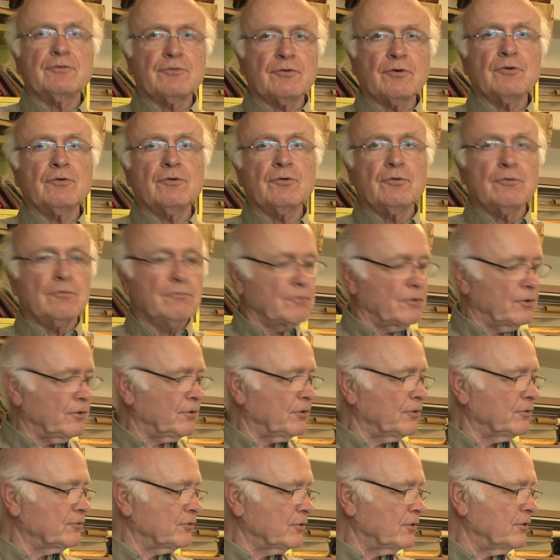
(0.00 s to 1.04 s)
is
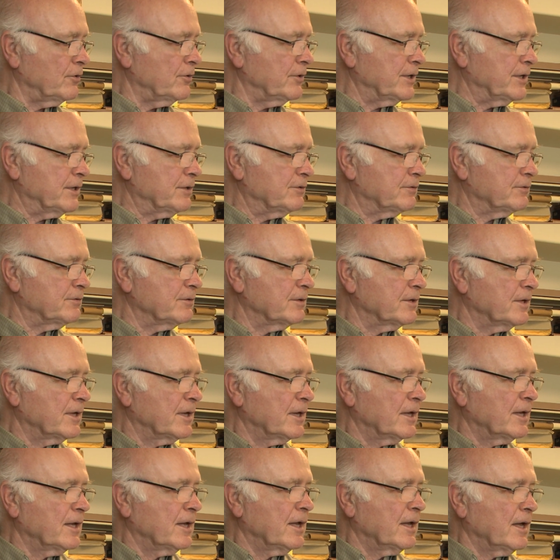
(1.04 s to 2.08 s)
Over. So it's
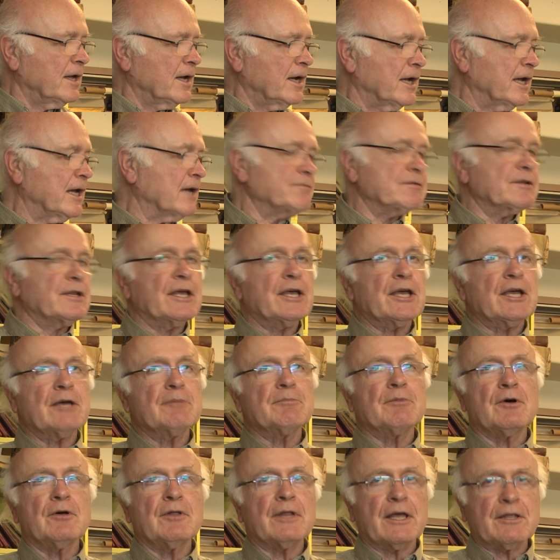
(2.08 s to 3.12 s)
I have a
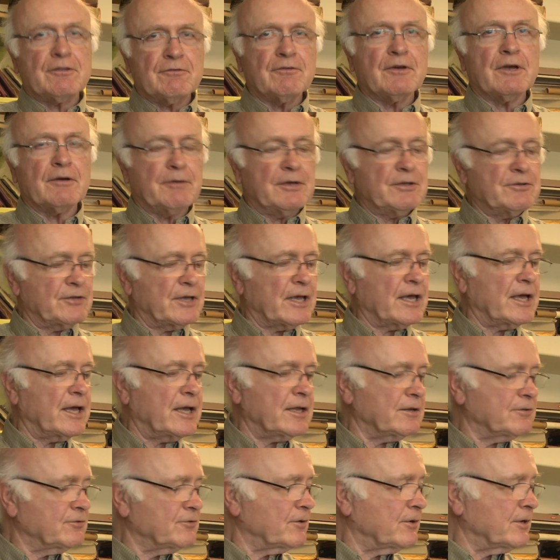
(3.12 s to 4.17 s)
table, that's very
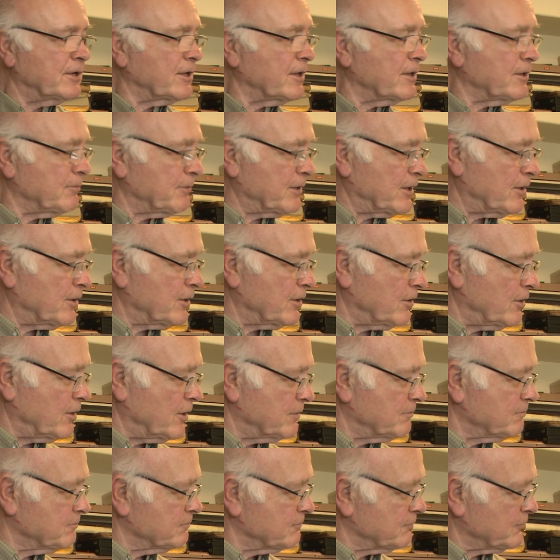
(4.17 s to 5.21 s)
sad, and so on. And it went
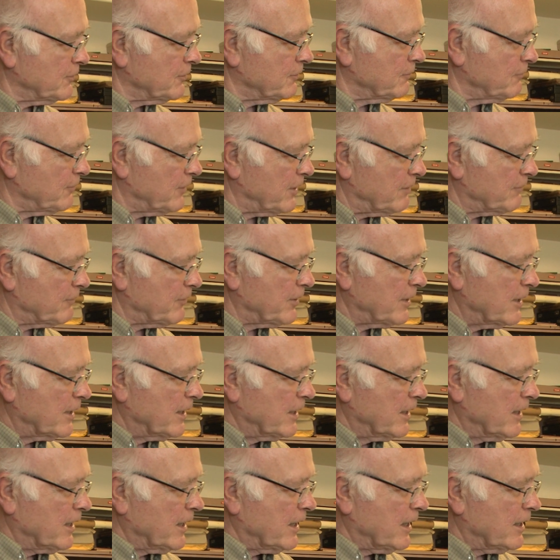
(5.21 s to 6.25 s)
on for forever.
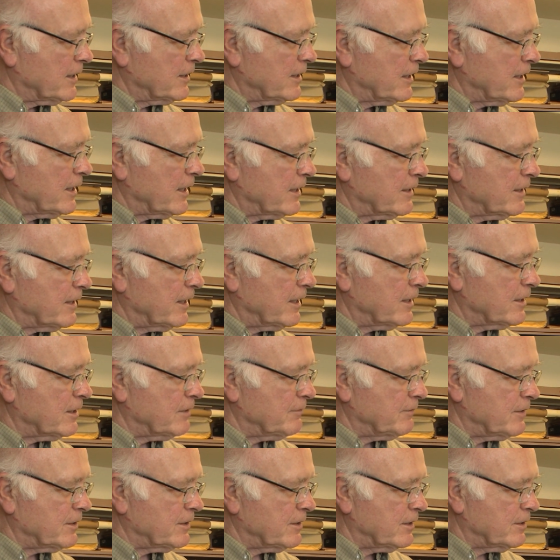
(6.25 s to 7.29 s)
And then at the end
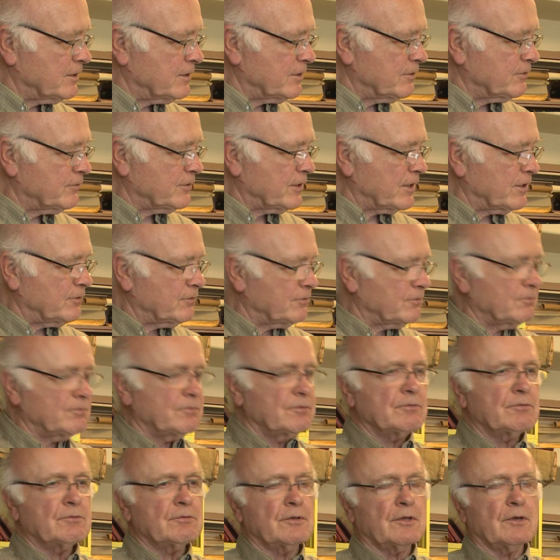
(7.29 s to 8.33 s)
of it, that just says
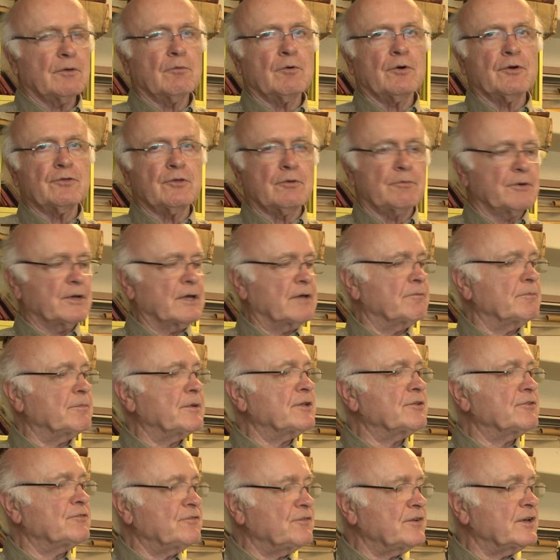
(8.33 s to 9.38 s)
the awards that were given.
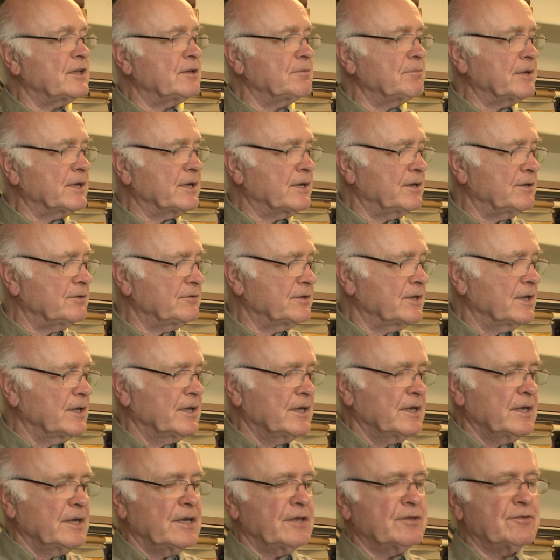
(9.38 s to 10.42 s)
But it's fun because
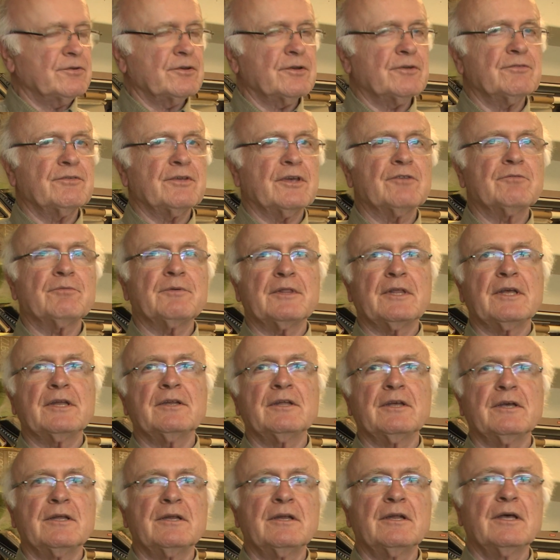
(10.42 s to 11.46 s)
it sort of says what they
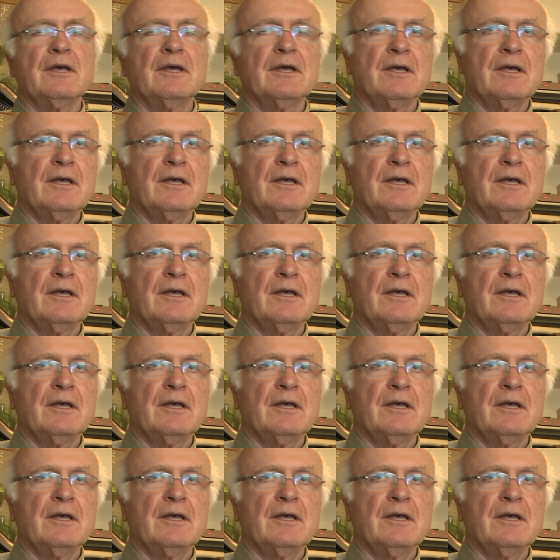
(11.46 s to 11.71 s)
did